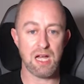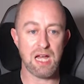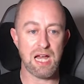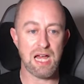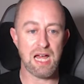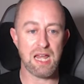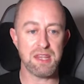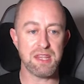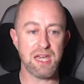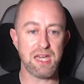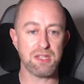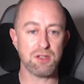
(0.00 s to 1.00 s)
And
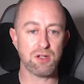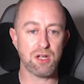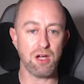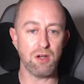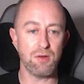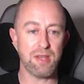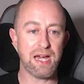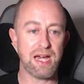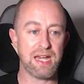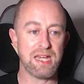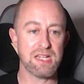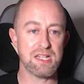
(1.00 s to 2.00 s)
there you go. That
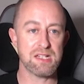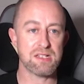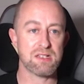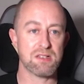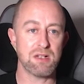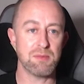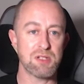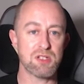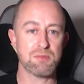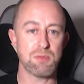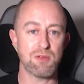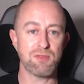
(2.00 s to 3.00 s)
is, let me
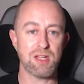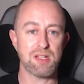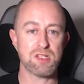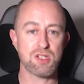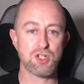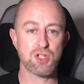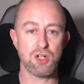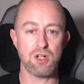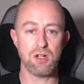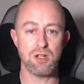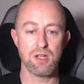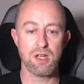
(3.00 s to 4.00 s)
just move that into
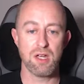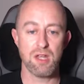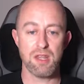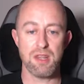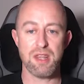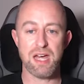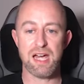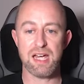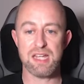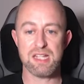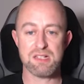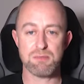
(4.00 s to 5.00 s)
shot. that
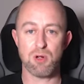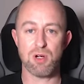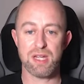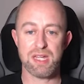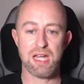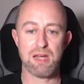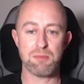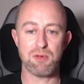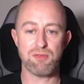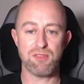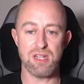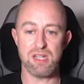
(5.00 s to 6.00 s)
is my camera
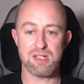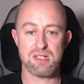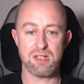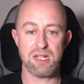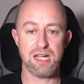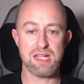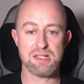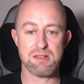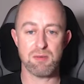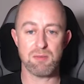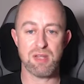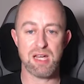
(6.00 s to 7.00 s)
feed. So that is
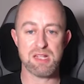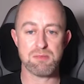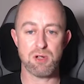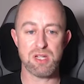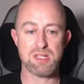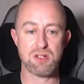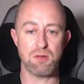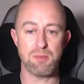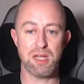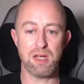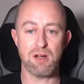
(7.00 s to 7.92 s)
the, that is my intercom here.